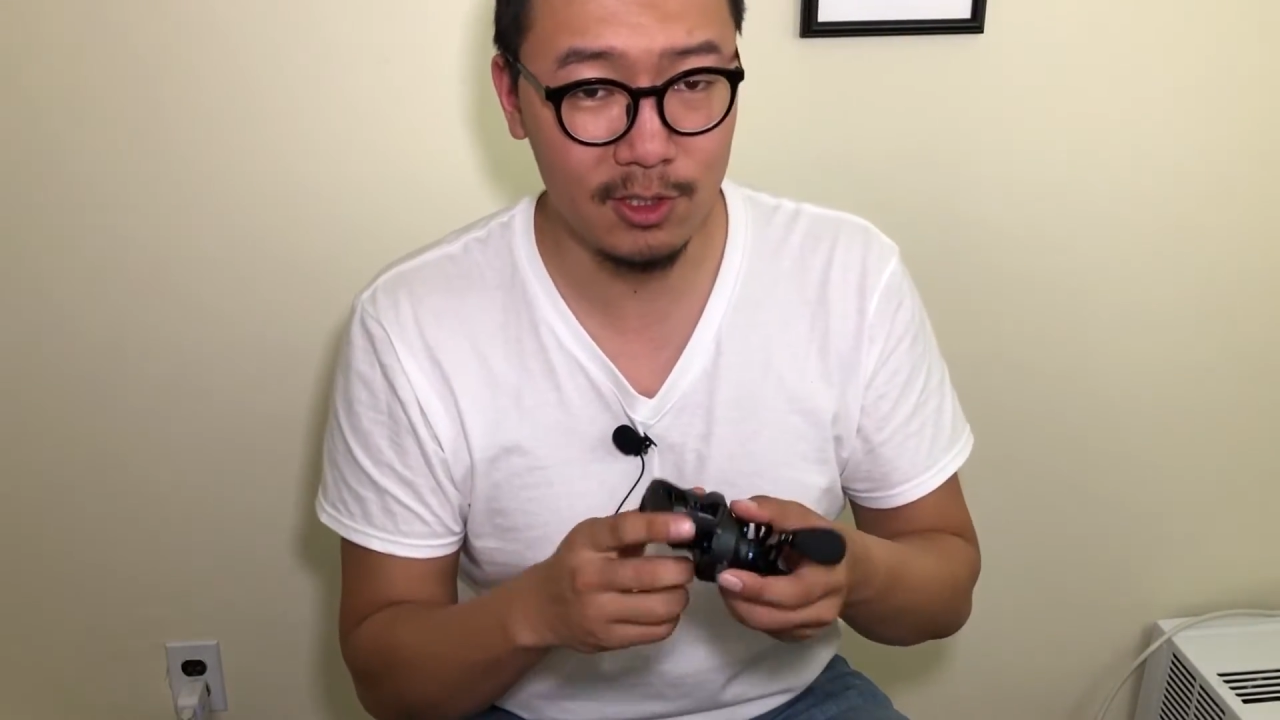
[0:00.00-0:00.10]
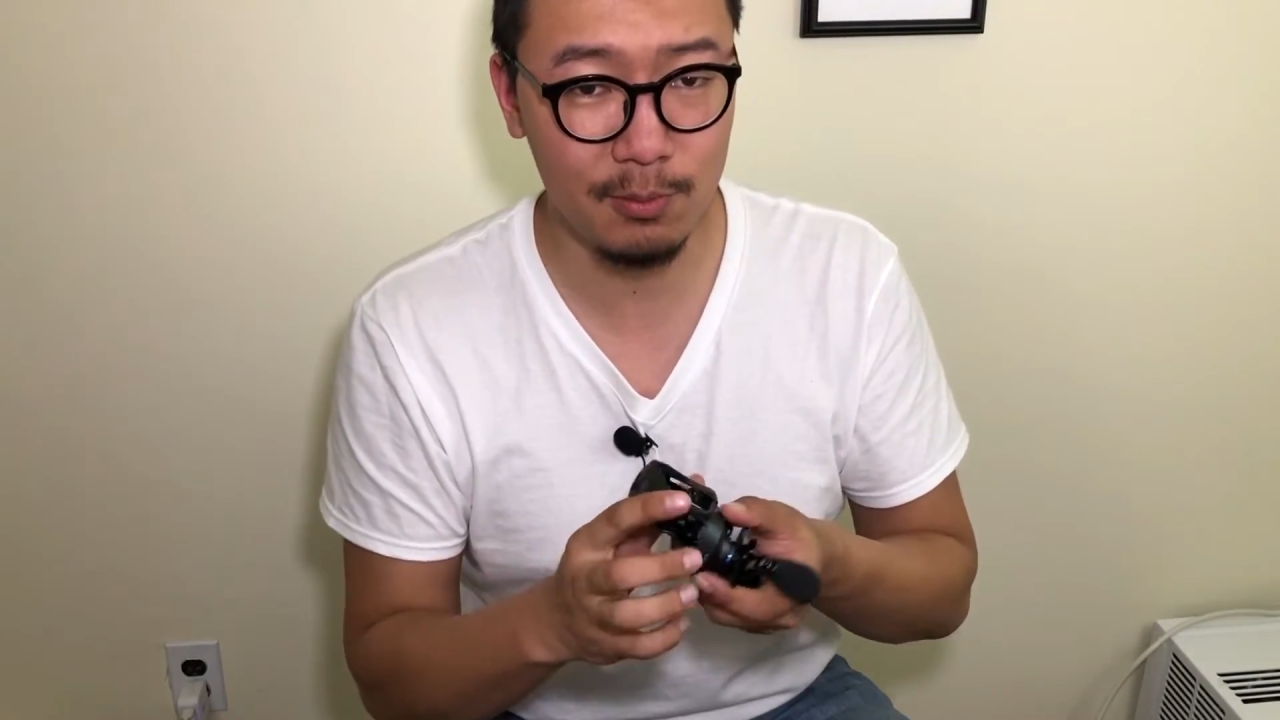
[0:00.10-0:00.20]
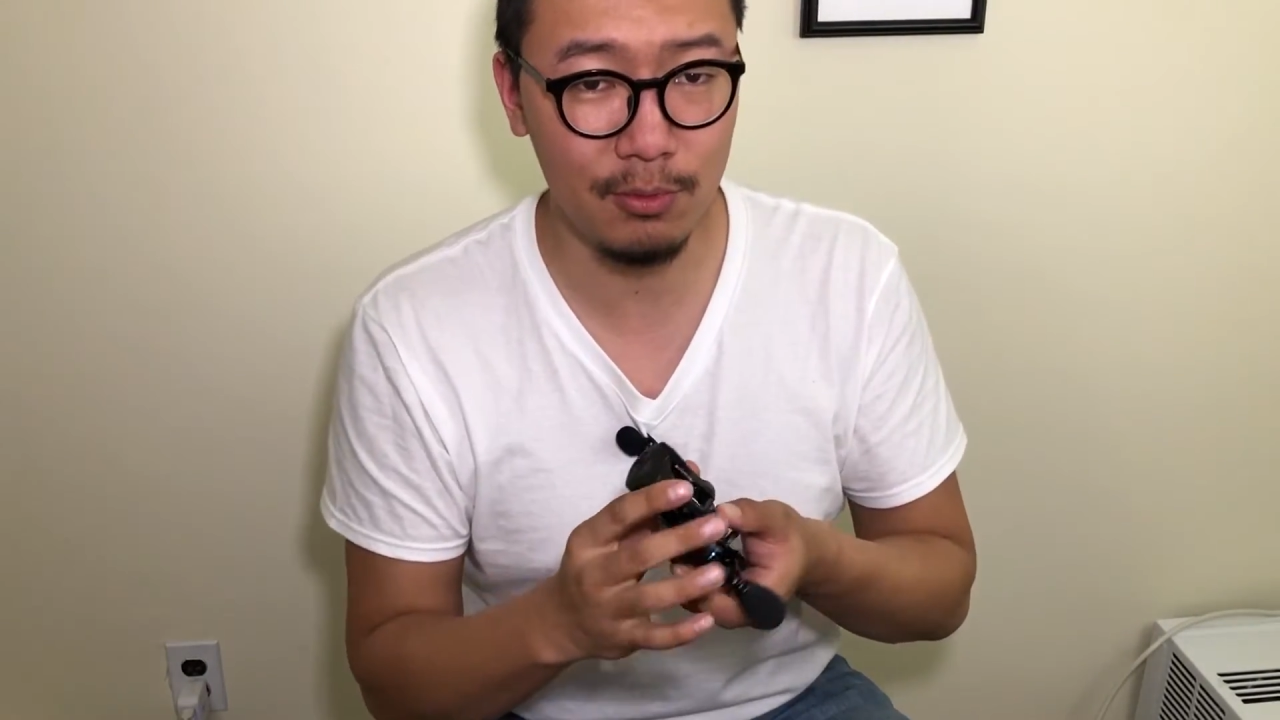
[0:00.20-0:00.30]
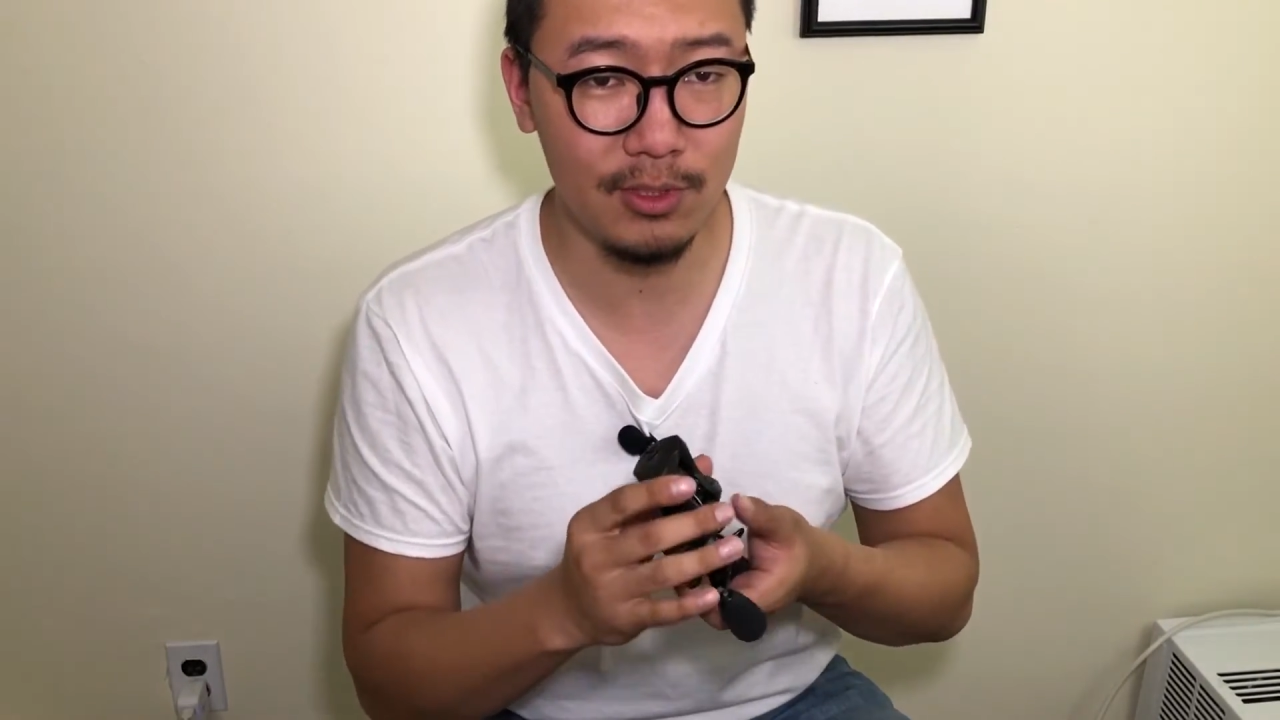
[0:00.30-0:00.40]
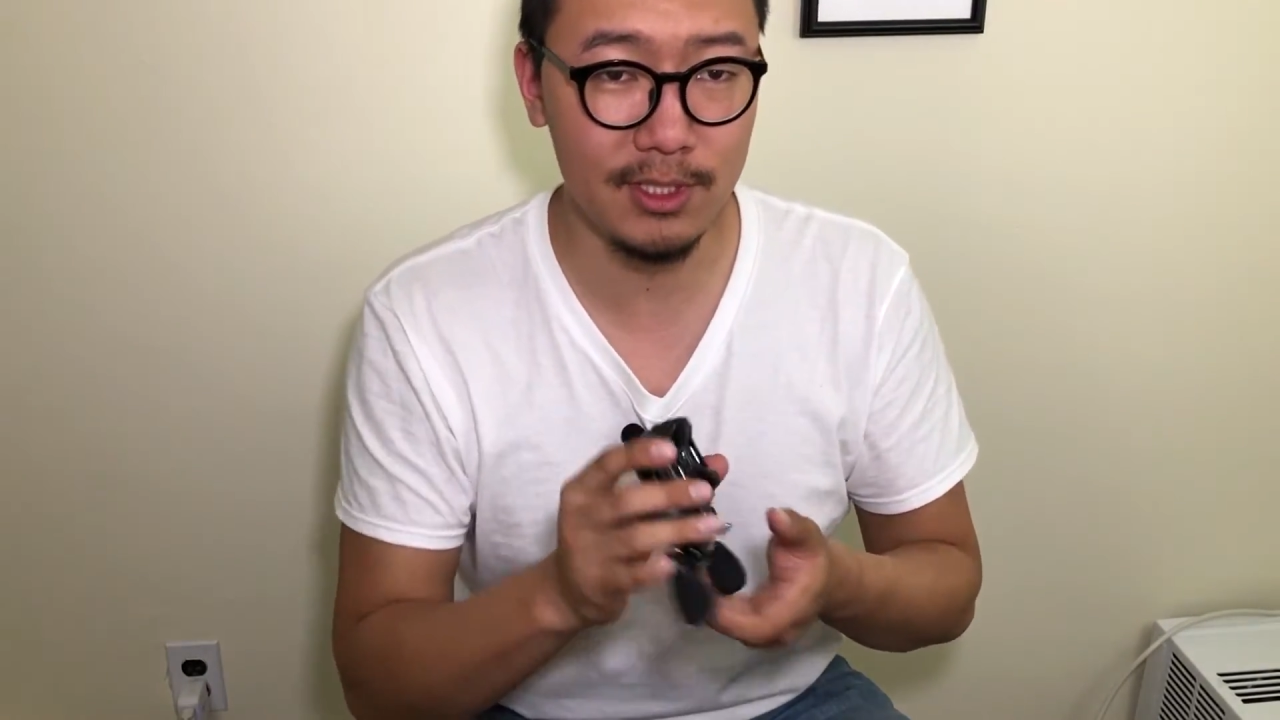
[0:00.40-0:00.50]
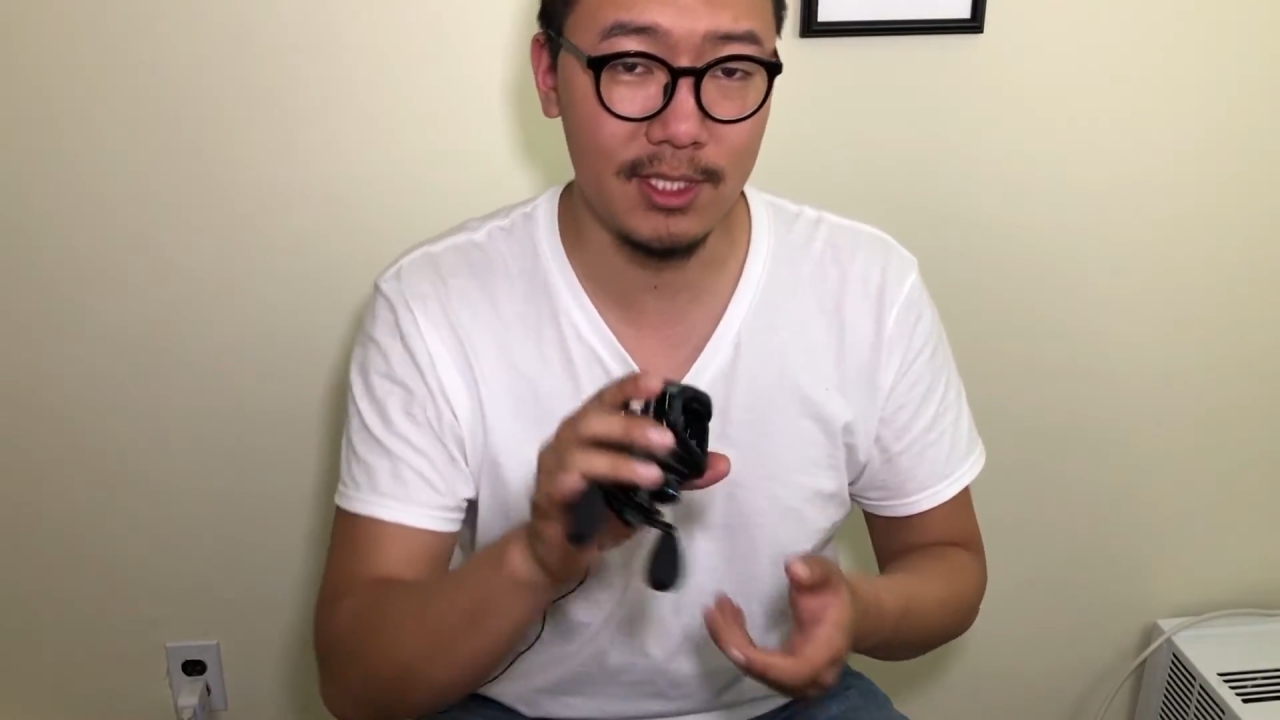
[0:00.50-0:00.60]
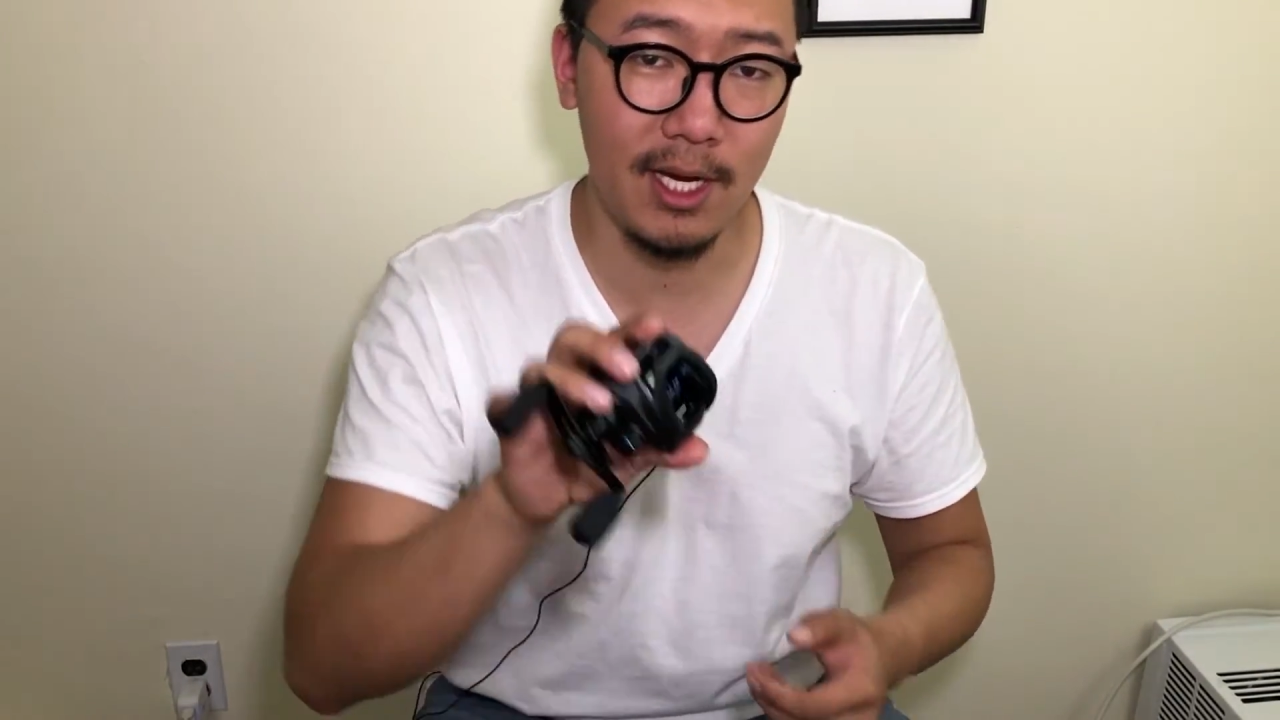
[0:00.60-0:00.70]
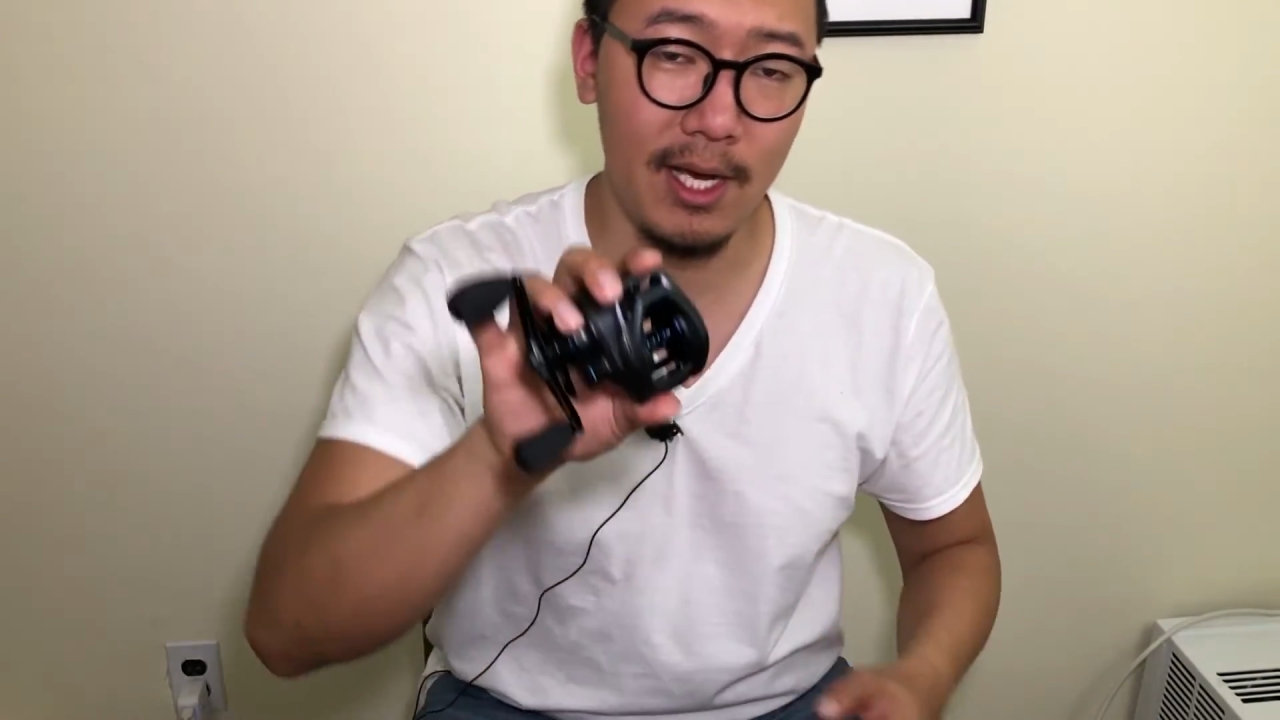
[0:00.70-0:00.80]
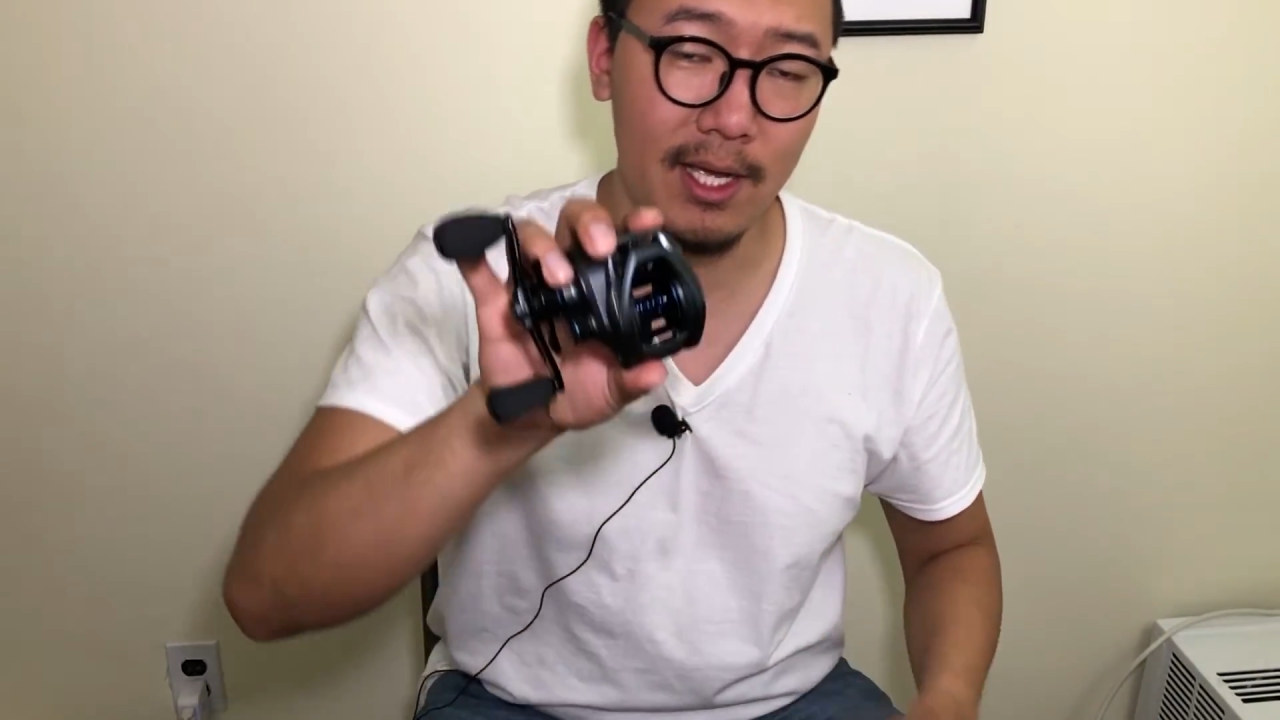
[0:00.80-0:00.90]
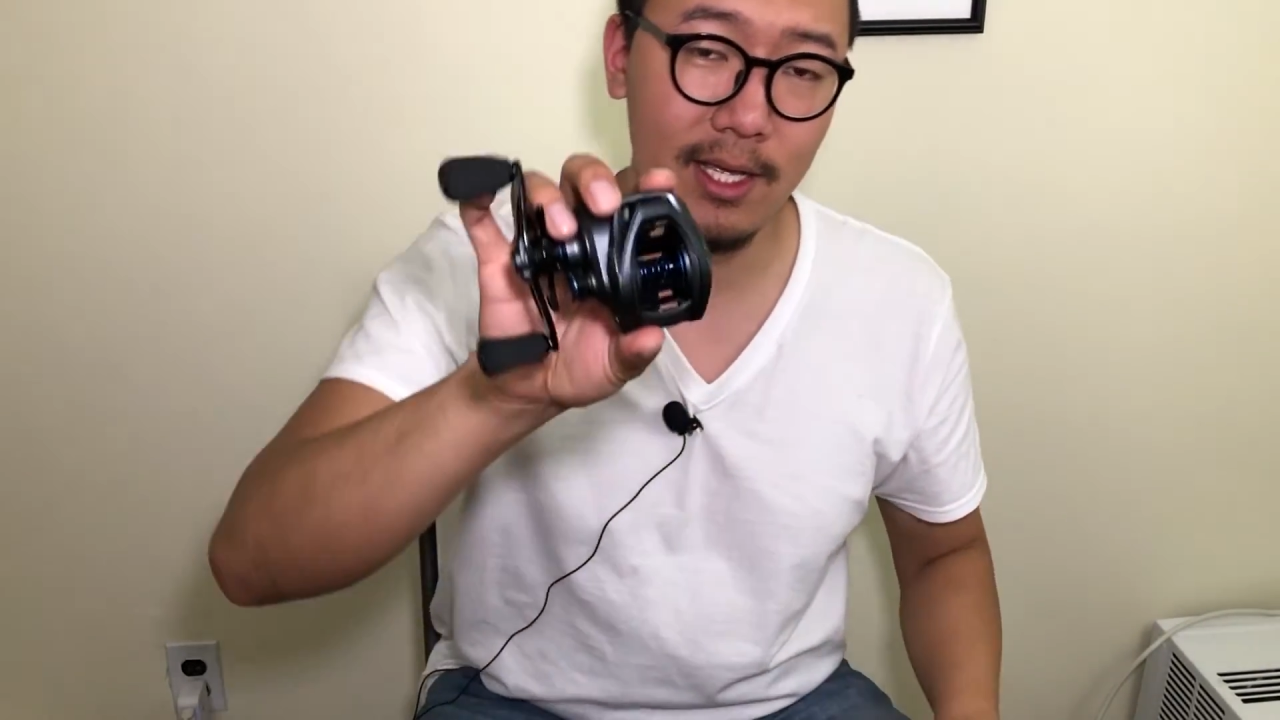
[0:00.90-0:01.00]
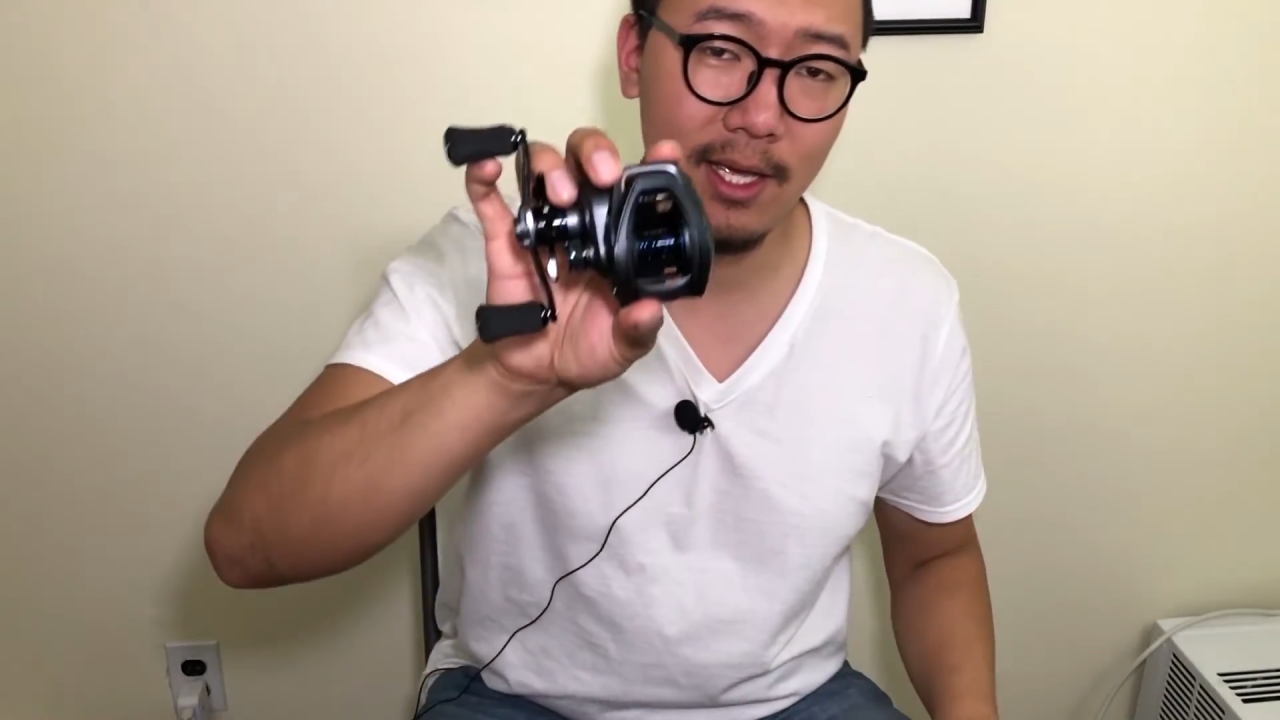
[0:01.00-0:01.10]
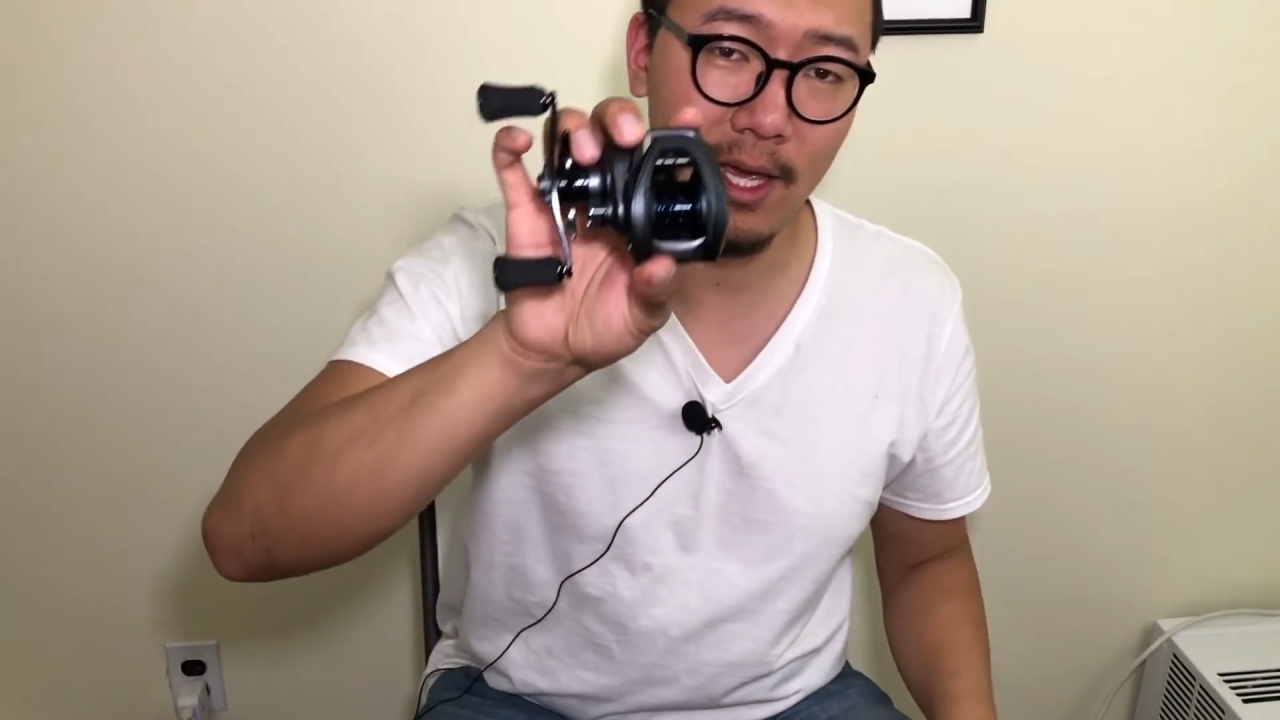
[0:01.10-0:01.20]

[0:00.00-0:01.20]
spool this guy